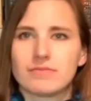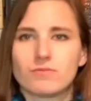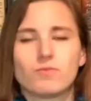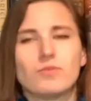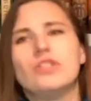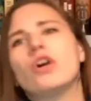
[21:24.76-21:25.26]

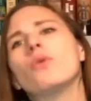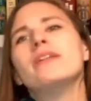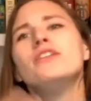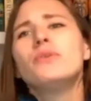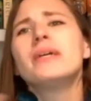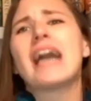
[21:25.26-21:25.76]

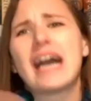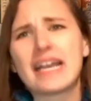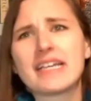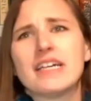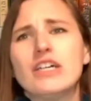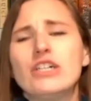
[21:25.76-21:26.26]
and
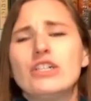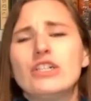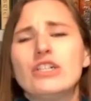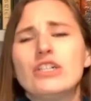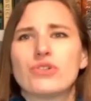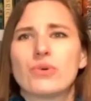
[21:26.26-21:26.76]
I
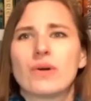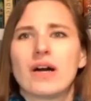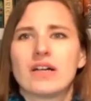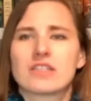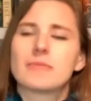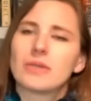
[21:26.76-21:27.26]
do
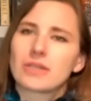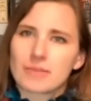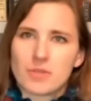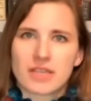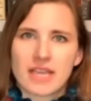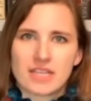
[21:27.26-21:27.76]
a spirit
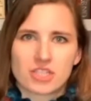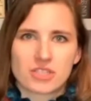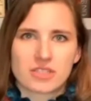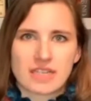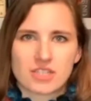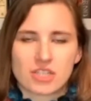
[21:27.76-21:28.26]
communication
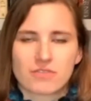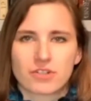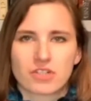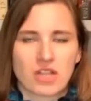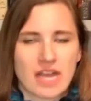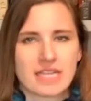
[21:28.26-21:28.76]
session for
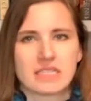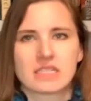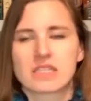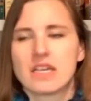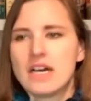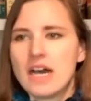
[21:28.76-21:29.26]

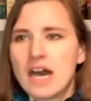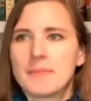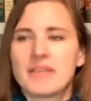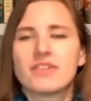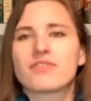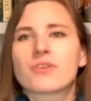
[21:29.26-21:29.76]
clients,
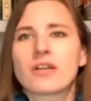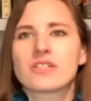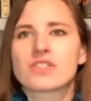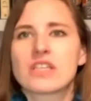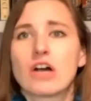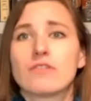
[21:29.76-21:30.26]
even for
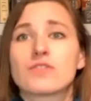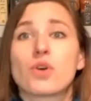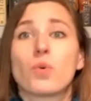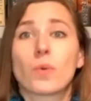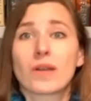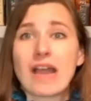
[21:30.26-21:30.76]
ourselves,
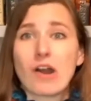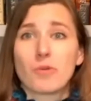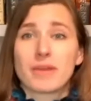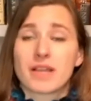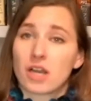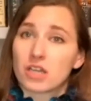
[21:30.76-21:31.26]
we're
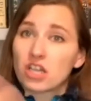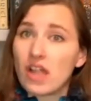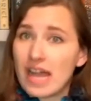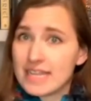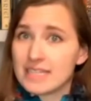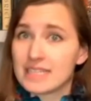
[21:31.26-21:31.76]
helping our
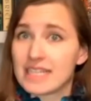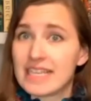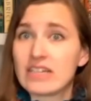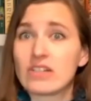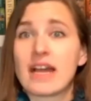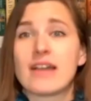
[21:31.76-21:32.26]
client
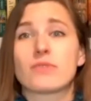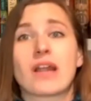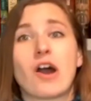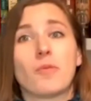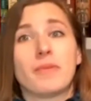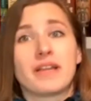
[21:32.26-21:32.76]
heal and we're
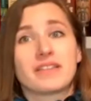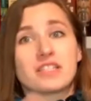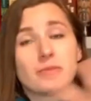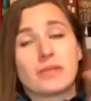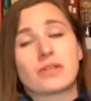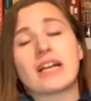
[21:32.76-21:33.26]
helping the
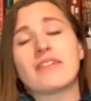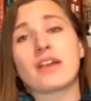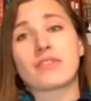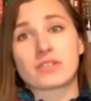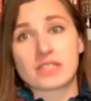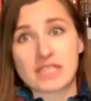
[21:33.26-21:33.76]
spirit on the
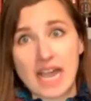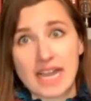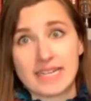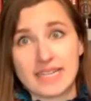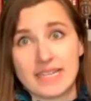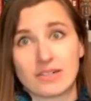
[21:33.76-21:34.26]
other side
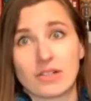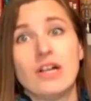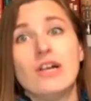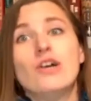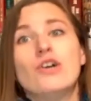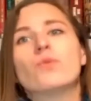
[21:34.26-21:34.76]
heal.
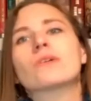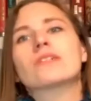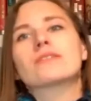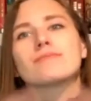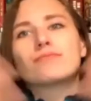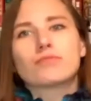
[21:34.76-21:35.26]

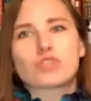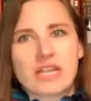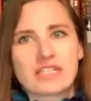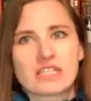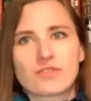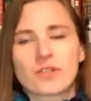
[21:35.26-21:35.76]
We're
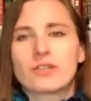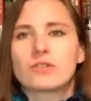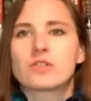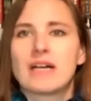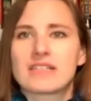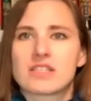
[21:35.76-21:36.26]
transferring
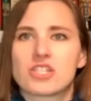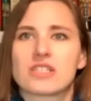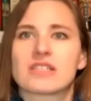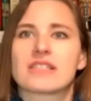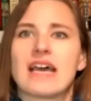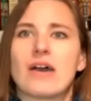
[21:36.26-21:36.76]
those
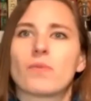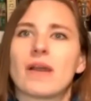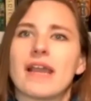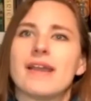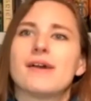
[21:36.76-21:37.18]
messages, that way